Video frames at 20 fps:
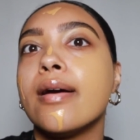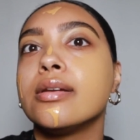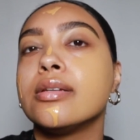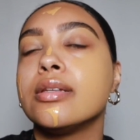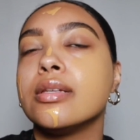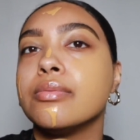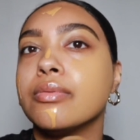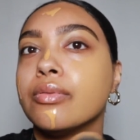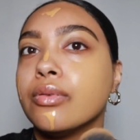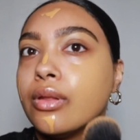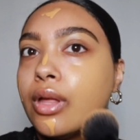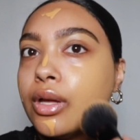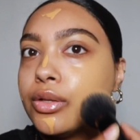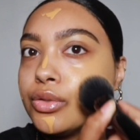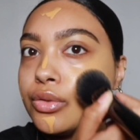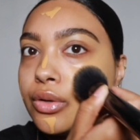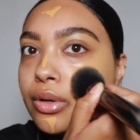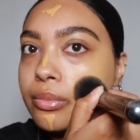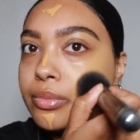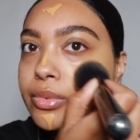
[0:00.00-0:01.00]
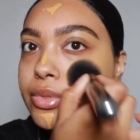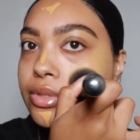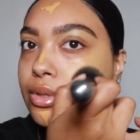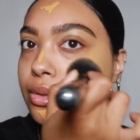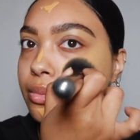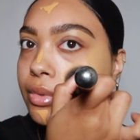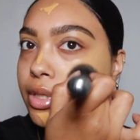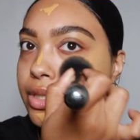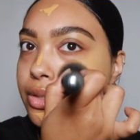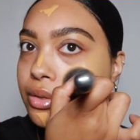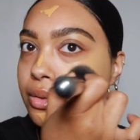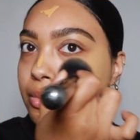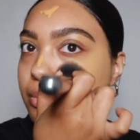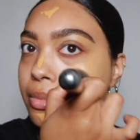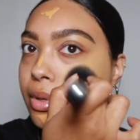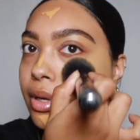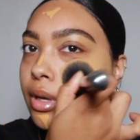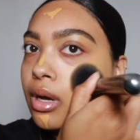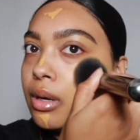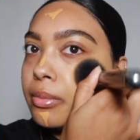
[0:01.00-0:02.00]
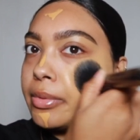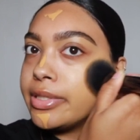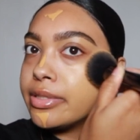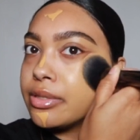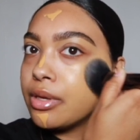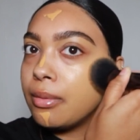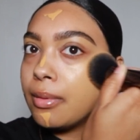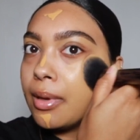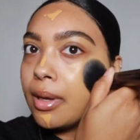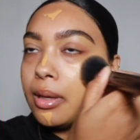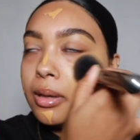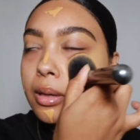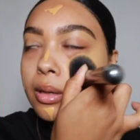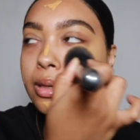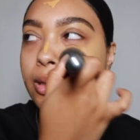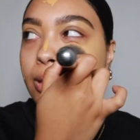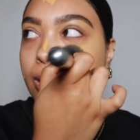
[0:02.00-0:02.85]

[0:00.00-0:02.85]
Did feel that drips on my top, I'll be so mad.